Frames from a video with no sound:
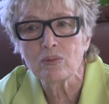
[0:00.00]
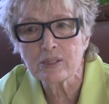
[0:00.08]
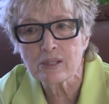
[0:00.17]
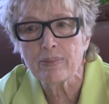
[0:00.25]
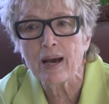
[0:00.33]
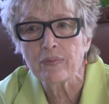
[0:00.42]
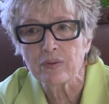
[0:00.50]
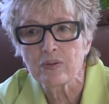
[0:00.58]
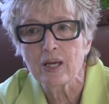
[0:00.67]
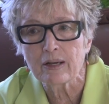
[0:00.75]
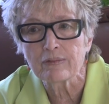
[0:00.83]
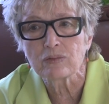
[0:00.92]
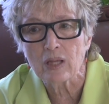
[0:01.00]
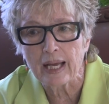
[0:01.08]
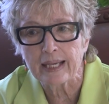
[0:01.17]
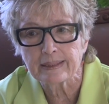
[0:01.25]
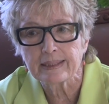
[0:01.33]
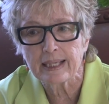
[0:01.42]
was about the net of
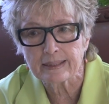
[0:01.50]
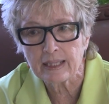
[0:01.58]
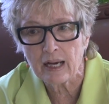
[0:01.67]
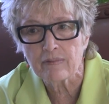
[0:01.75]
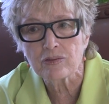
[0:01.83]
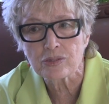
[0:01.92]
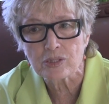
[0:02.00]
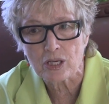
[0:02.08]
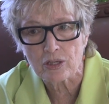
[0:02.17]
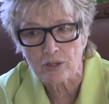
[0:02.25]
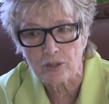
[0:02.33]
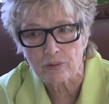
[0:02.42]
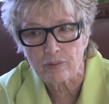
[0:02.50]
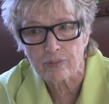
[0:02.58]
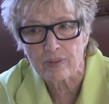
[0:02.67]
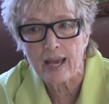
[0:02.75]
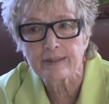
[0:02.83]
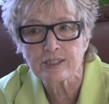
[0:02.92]
light that covers the
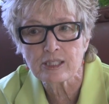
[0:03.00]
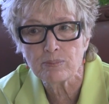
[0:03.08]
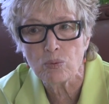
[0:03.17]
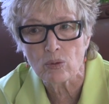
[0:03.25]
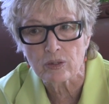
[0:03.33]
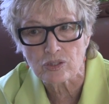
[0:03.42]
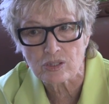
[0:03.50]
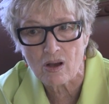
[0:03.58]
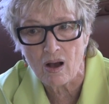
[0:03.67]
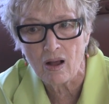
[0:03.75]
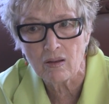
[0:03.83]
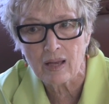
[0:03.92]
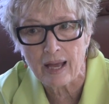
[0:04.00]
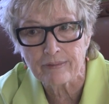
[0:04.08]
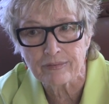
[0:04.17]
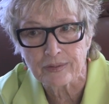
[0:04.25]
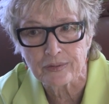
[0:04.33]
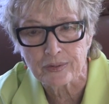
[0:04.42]
earth and supports all
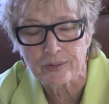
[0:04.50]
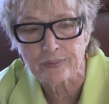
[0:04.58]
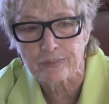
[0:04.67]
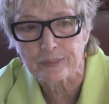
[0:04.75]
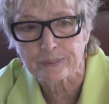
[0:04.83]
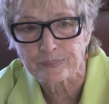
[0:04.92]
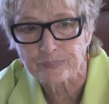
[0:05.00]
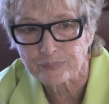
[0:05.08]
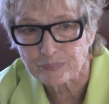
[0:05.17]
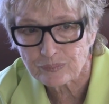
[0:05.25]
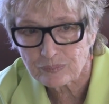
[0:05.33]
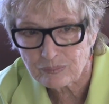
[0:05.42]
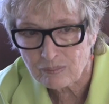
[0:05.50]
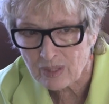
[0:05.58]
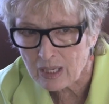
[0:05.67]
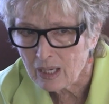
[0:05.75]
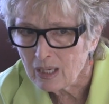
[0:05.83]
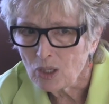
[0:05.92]
life on earth.
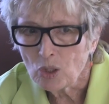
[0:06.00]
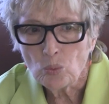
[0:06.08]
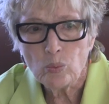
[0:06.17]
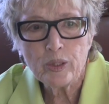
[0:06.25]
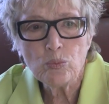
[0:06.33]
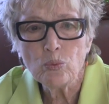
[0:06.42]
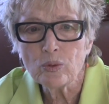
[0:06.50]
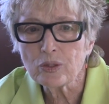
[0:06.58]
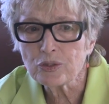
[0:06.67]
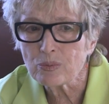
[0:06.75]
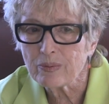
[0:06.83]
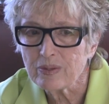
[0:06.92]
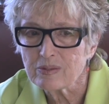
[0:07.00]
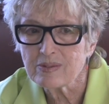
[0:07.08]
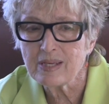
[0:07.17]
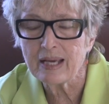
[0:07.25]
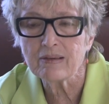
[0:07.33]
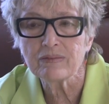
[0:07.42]
We'd worked with
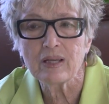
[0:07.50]
this net of